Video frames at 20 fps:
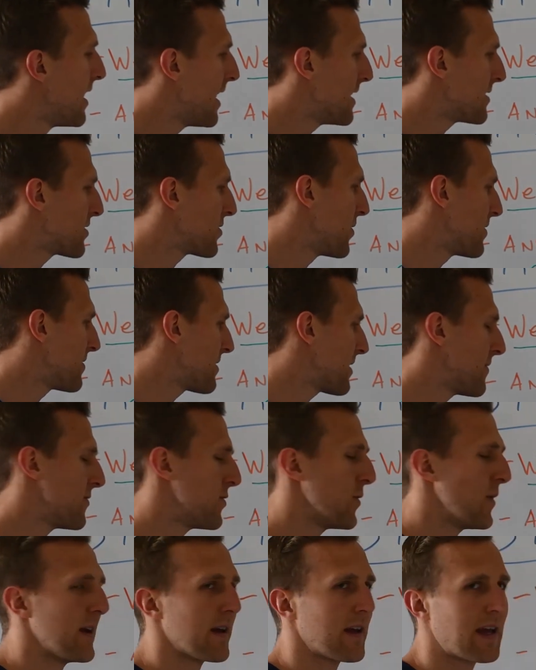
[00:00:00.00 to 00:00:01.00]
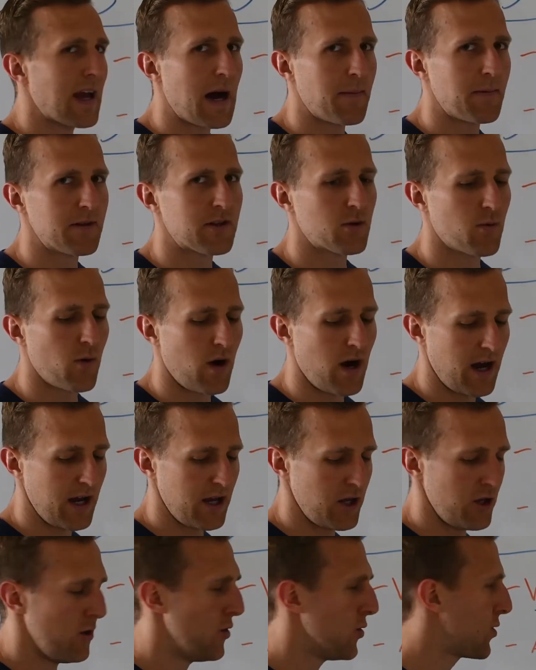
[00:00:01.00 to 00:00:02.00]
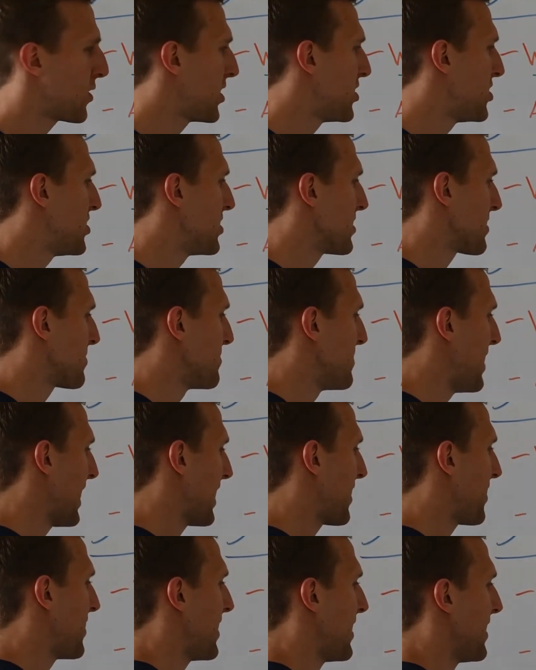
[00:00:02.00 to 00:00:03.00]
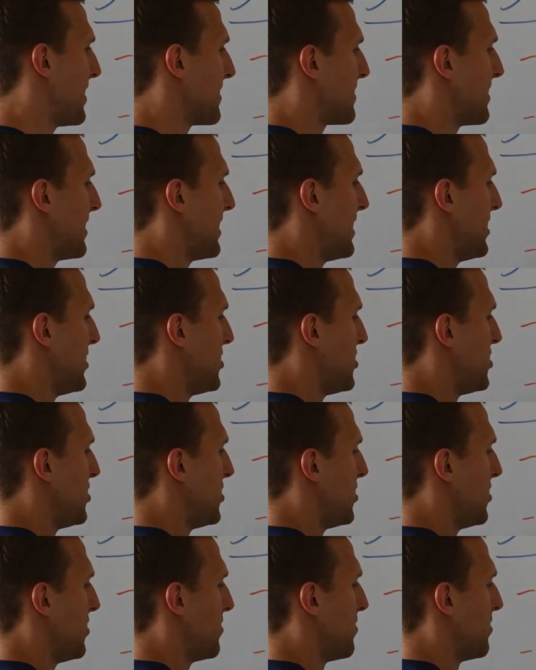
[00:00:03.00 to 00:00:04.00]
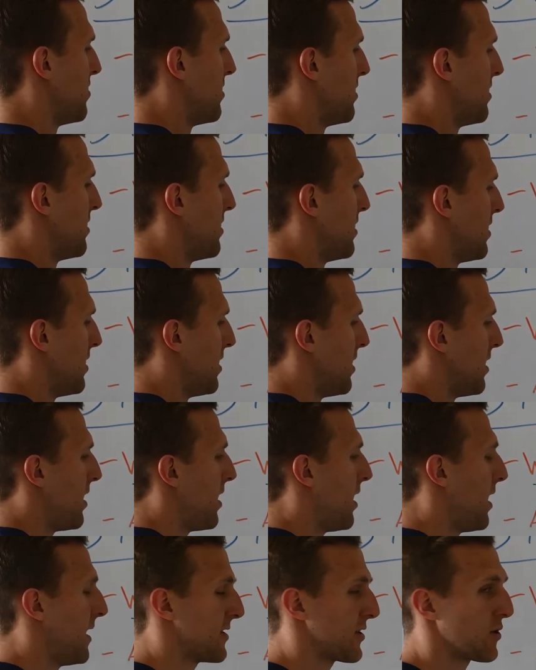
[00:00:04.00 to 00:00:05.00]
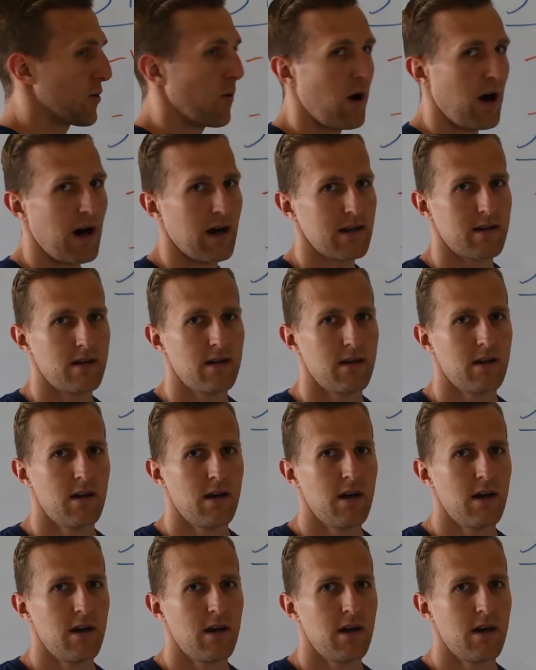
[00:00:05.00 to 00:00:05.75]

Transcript: And so instead of doing a goblet squat, you could just make this into a squat.